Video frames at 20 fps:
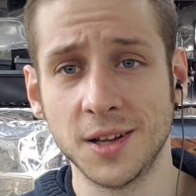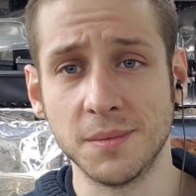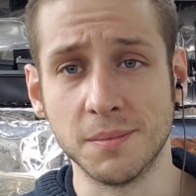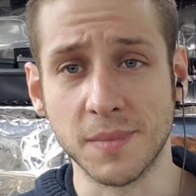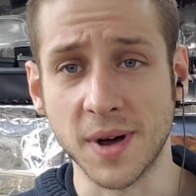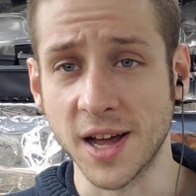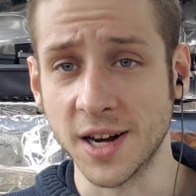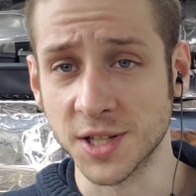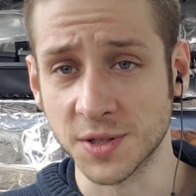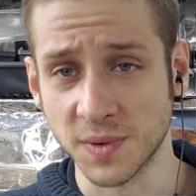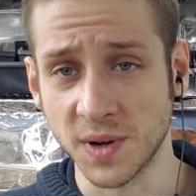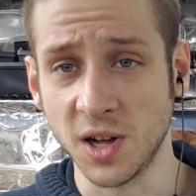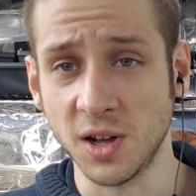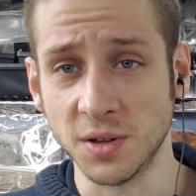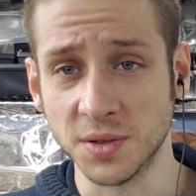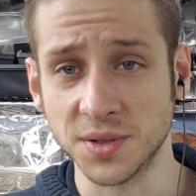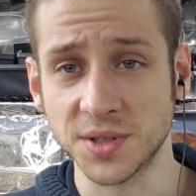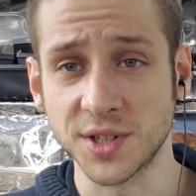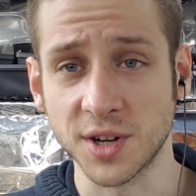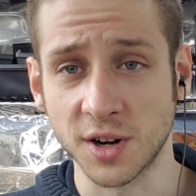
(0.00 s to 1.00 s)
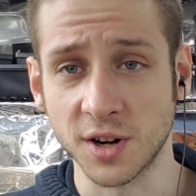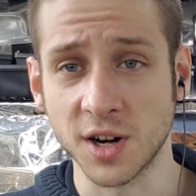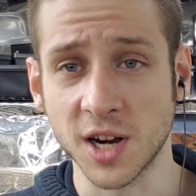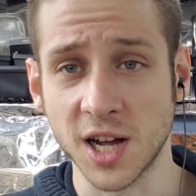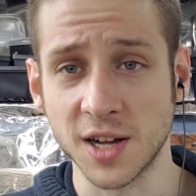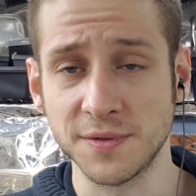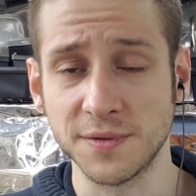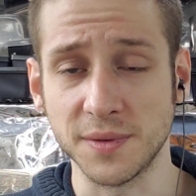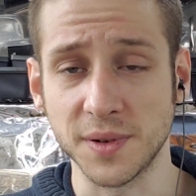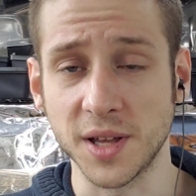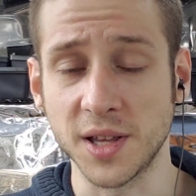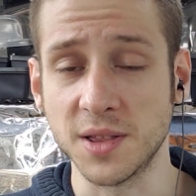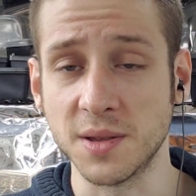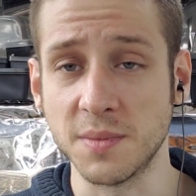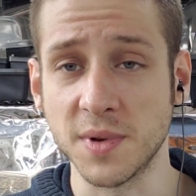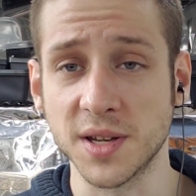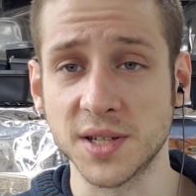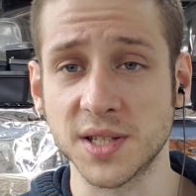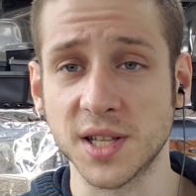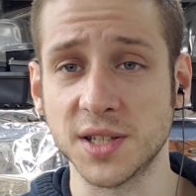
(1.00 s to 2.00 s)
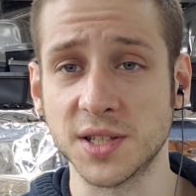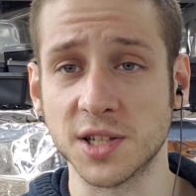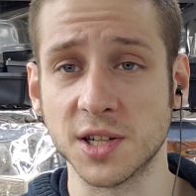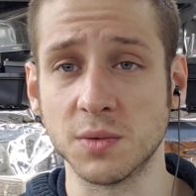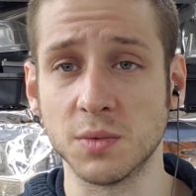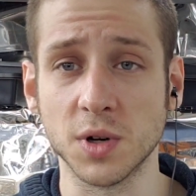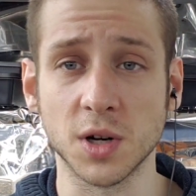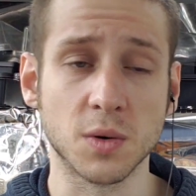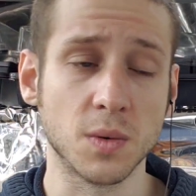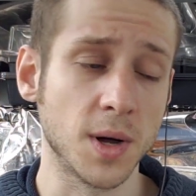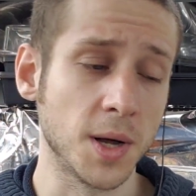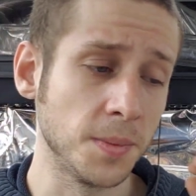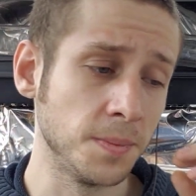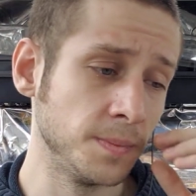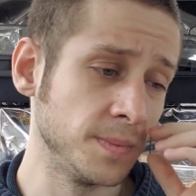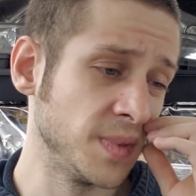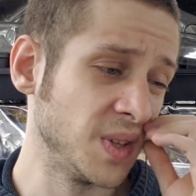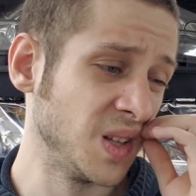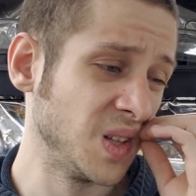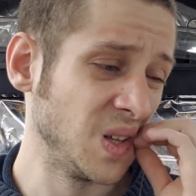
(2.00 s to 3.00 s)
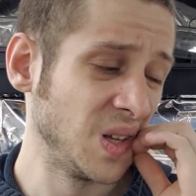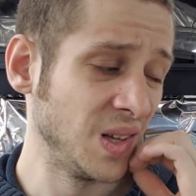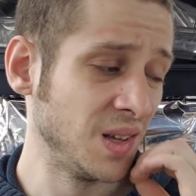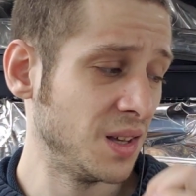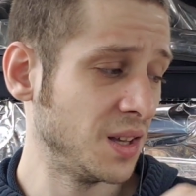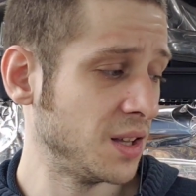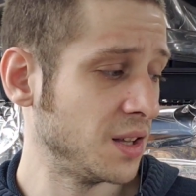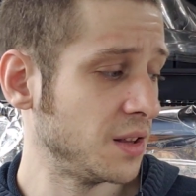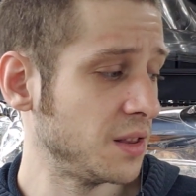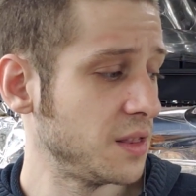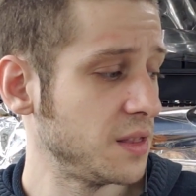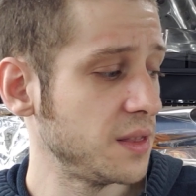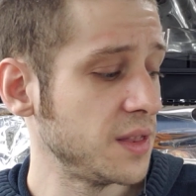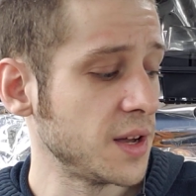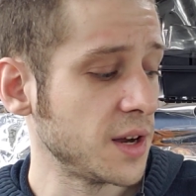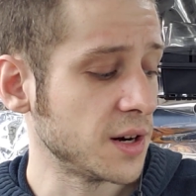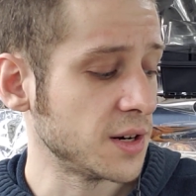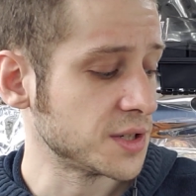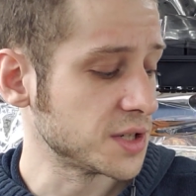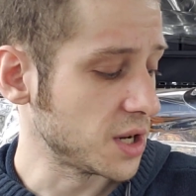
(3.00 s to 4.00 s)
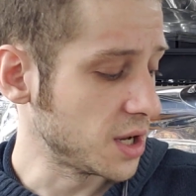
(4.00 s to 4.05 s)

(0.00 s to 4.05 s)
might as well start it off in the mix that's going to work well. There's